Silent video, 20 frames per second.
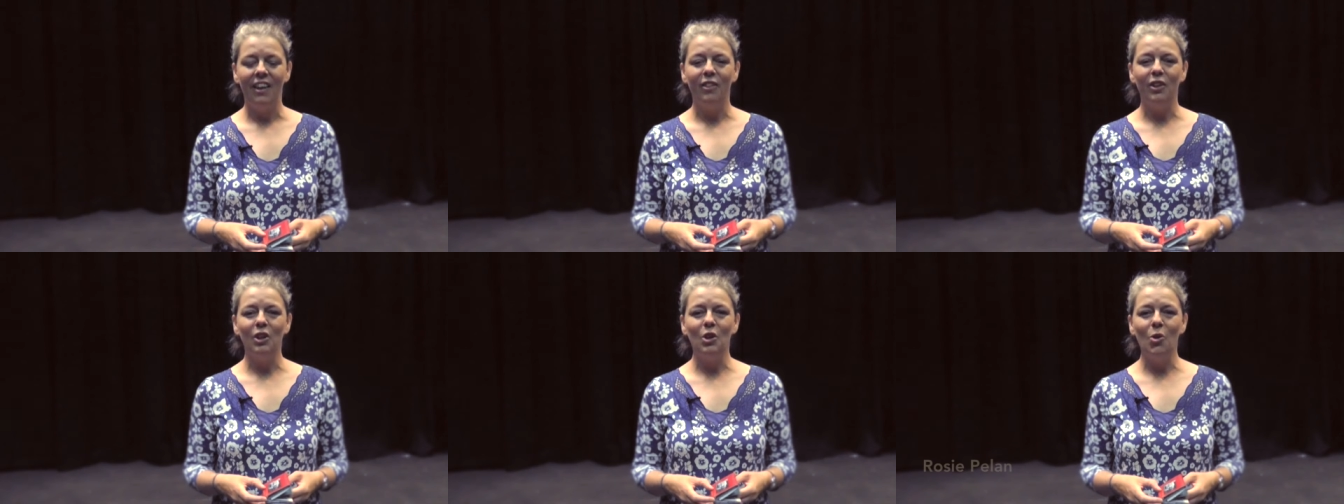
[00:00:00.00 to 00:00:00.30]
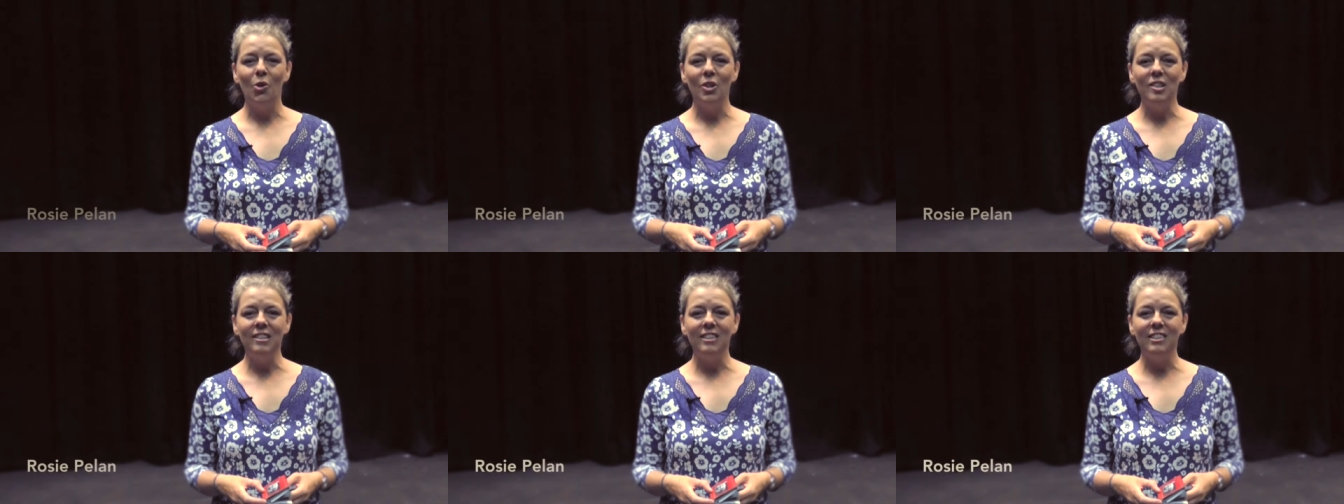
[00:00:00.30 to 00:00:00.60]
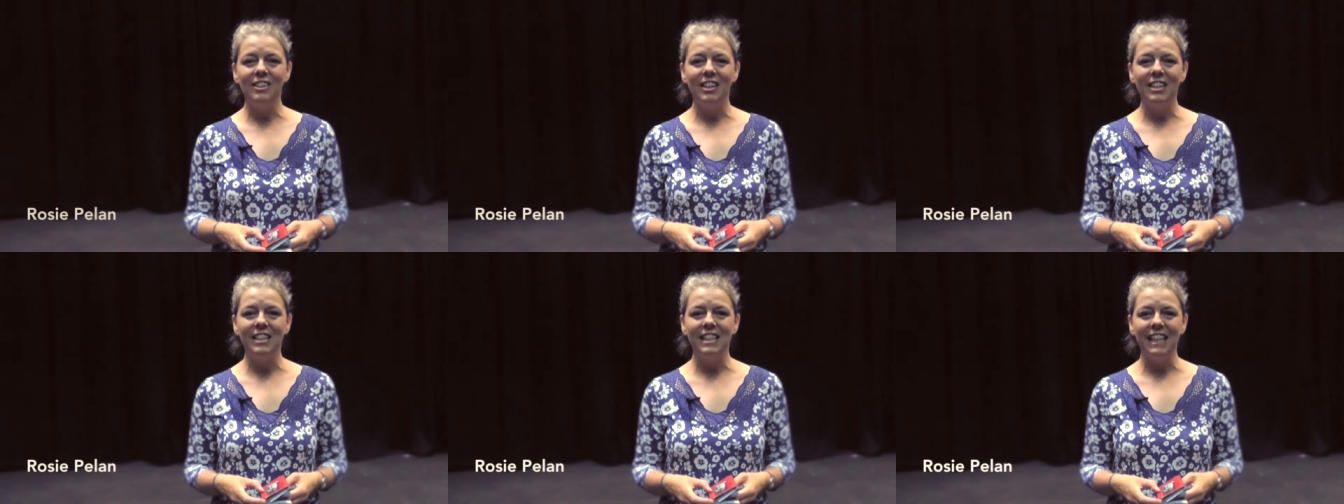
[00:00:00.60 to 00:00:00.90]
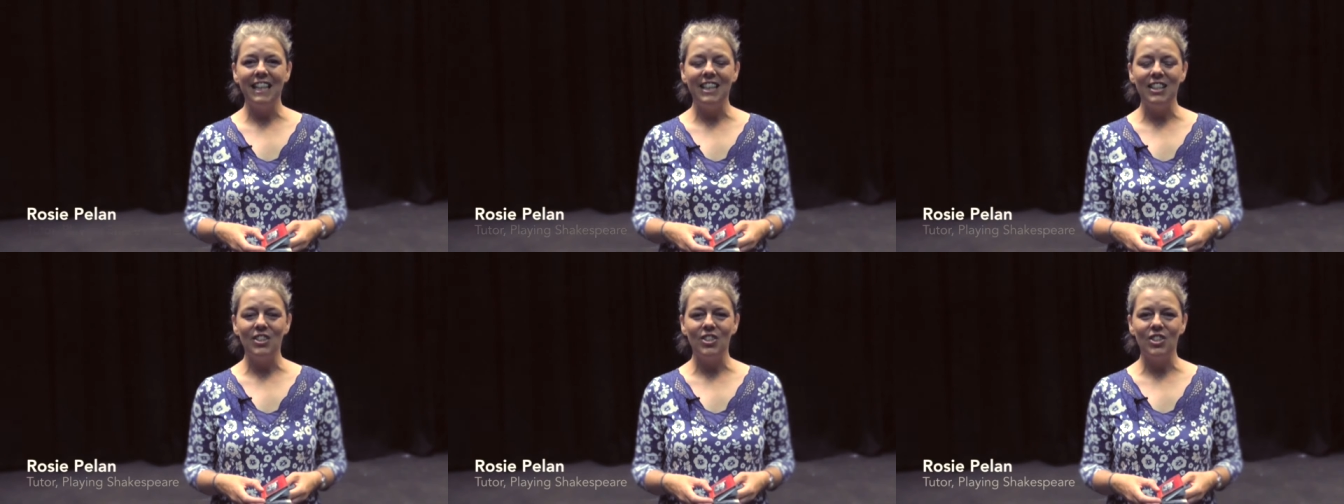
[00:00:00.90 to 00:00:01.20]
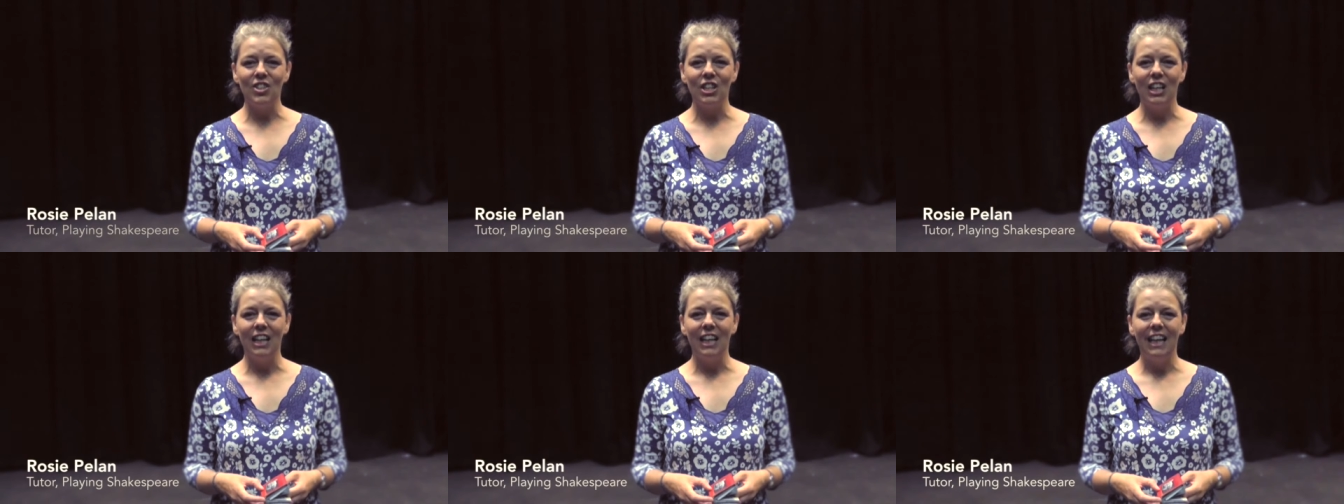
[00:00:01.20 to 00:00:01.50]
The course that I
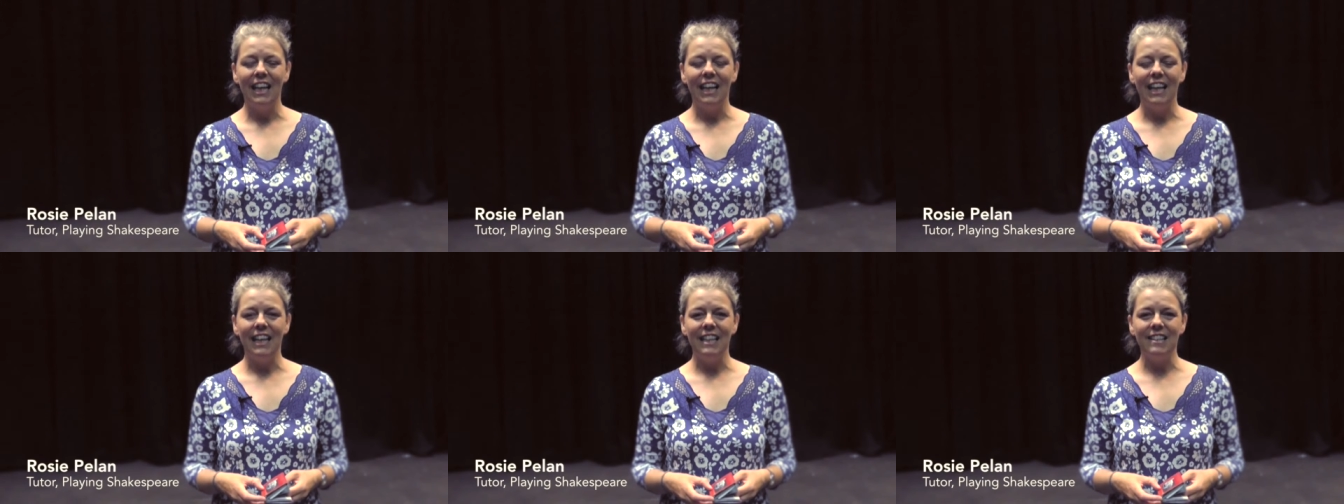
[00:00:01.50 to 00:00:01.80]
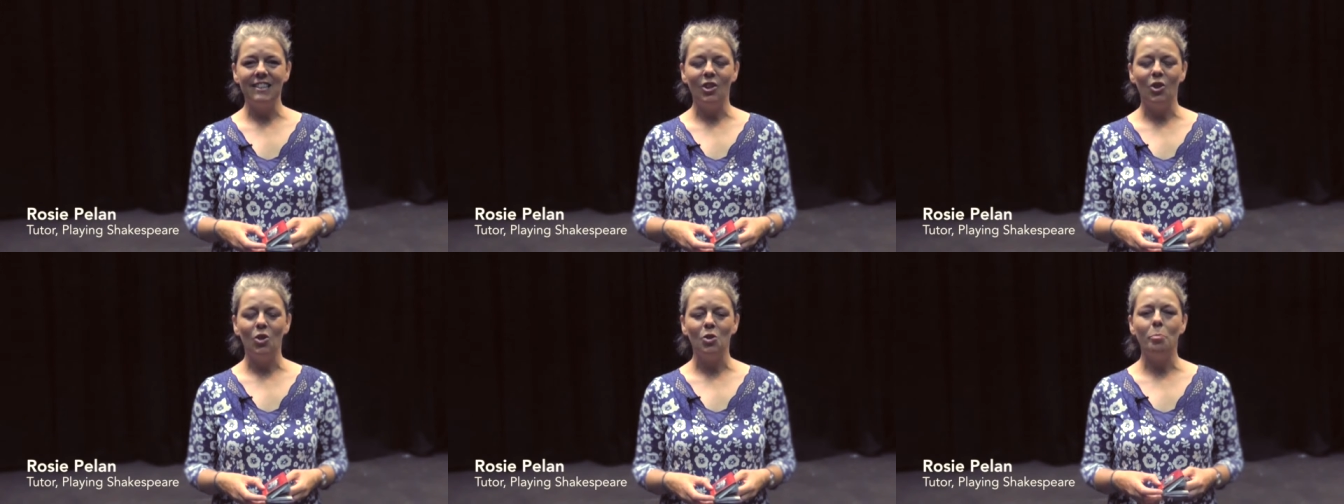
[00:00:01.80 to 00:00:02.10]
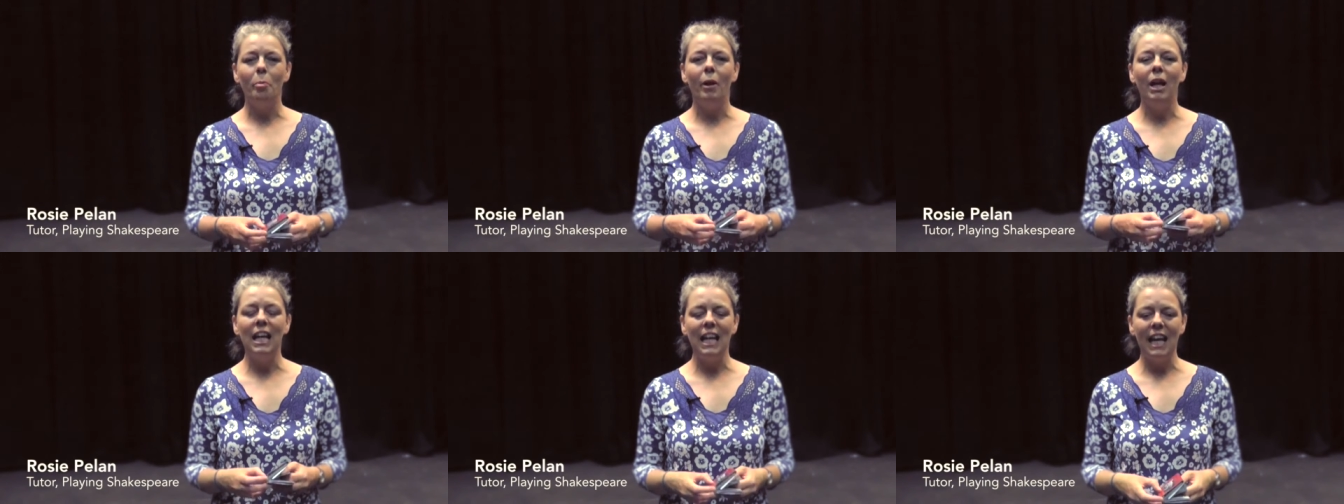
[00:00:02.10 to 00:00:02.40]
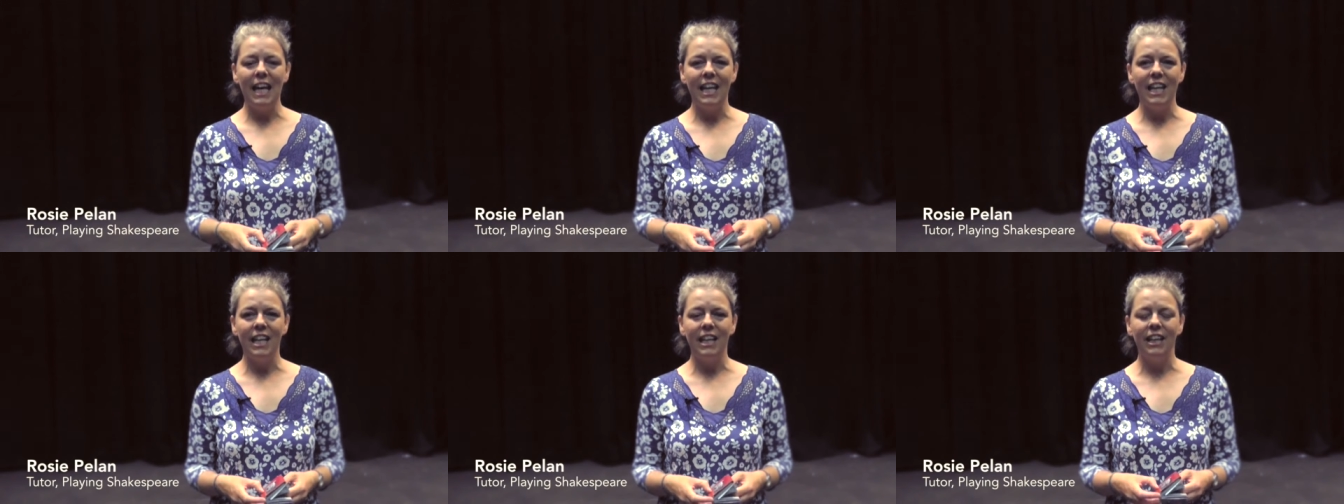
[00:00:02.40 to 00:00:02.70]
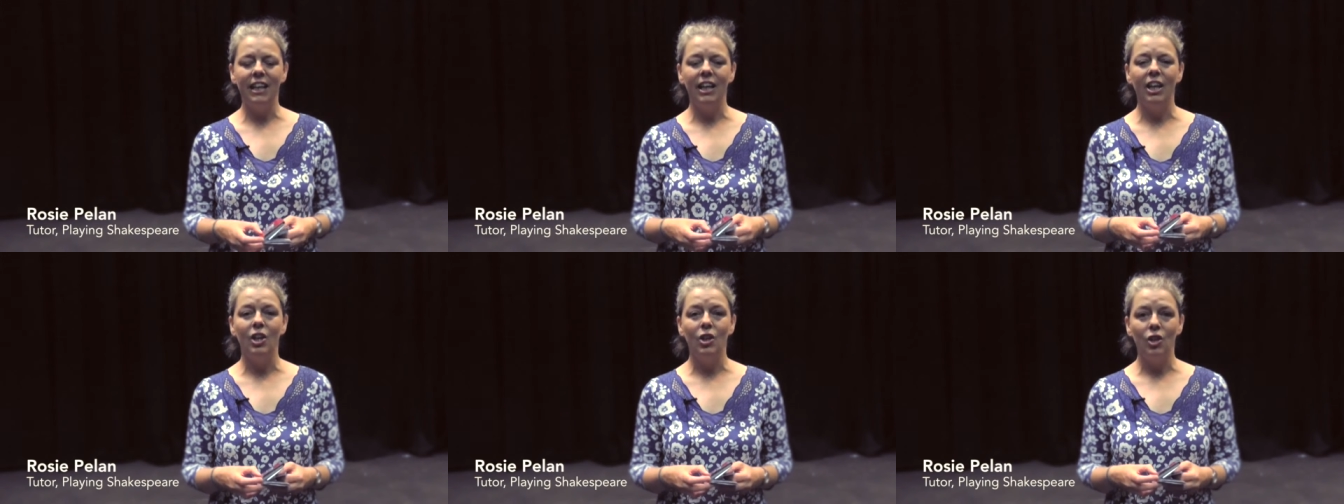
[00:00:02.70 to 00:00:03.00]
teach is called
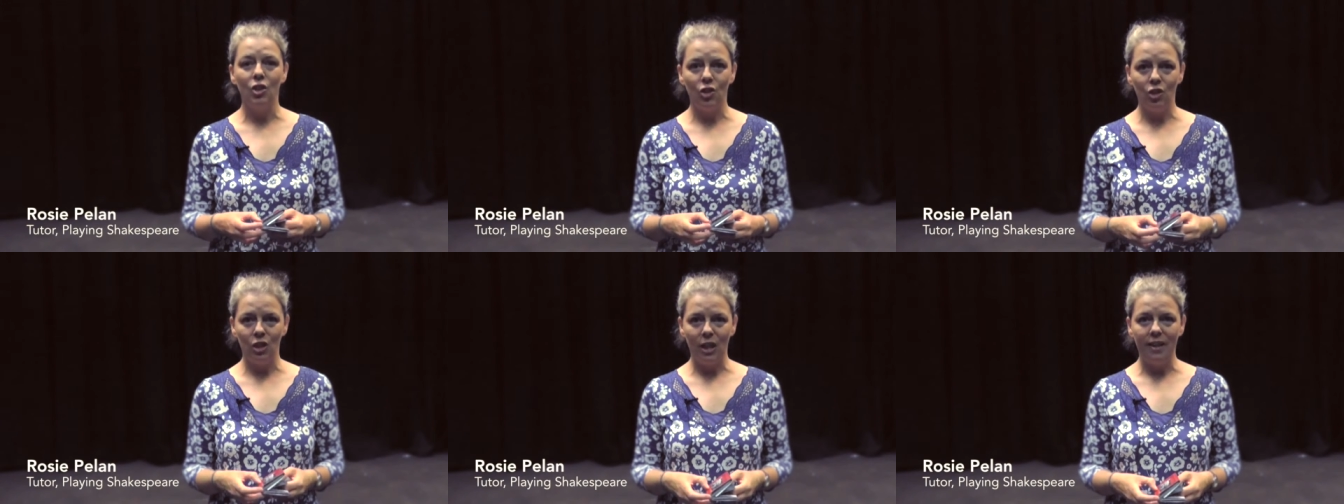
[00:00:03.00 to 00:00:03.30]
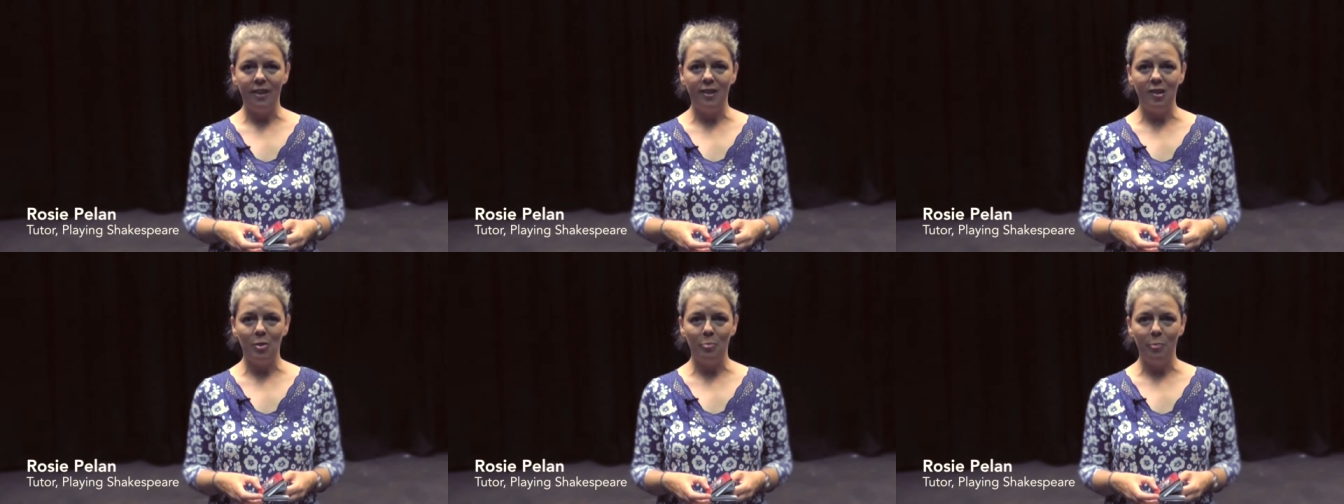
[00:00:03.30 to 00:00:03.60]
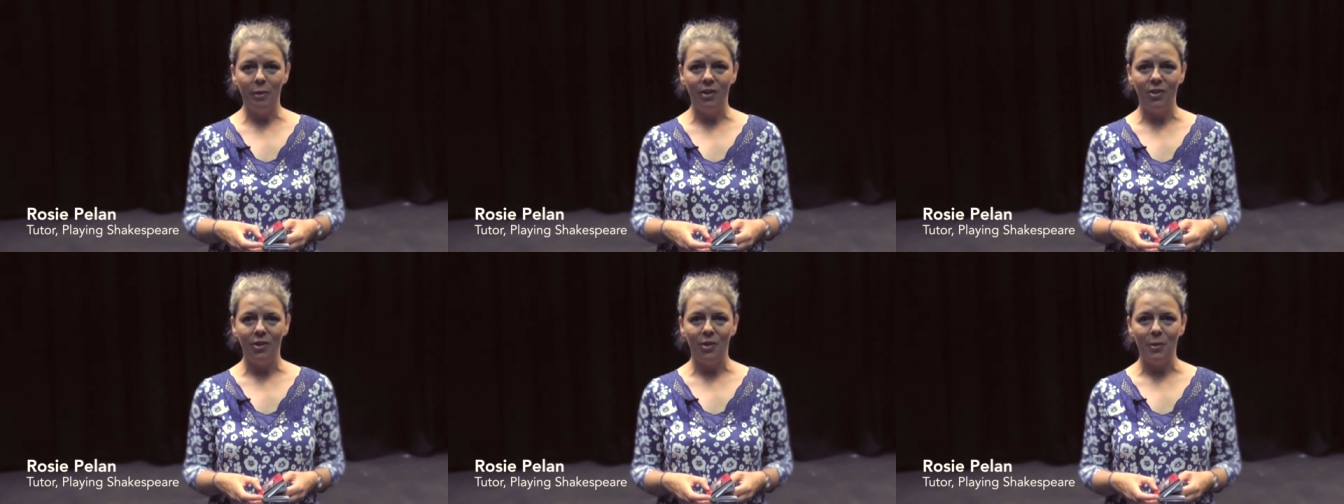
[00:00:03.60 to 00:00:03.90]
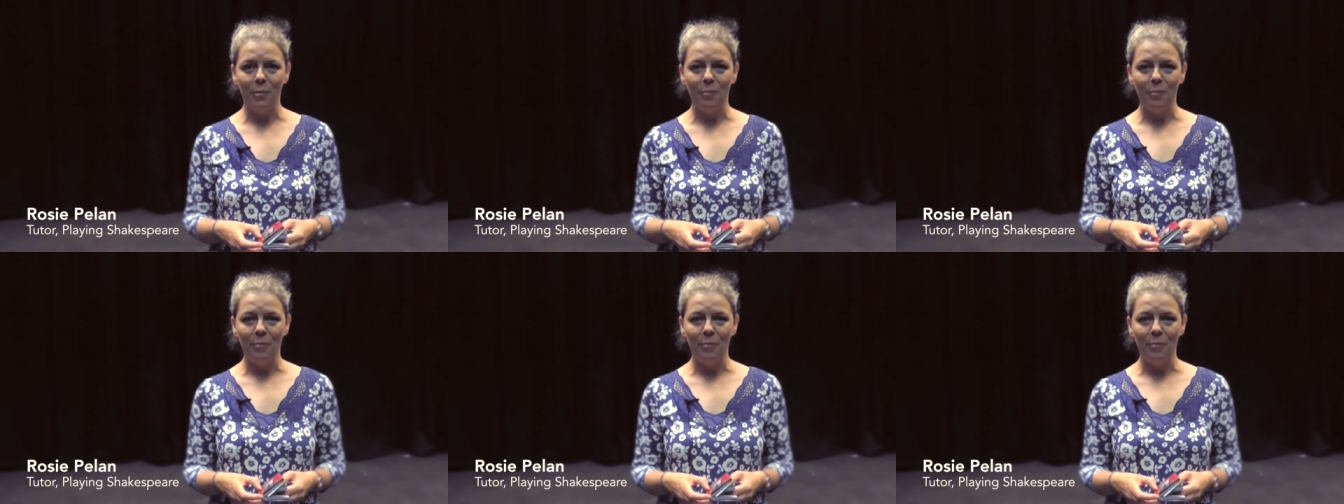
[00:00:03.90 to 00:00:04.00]
Playing Shakespeare.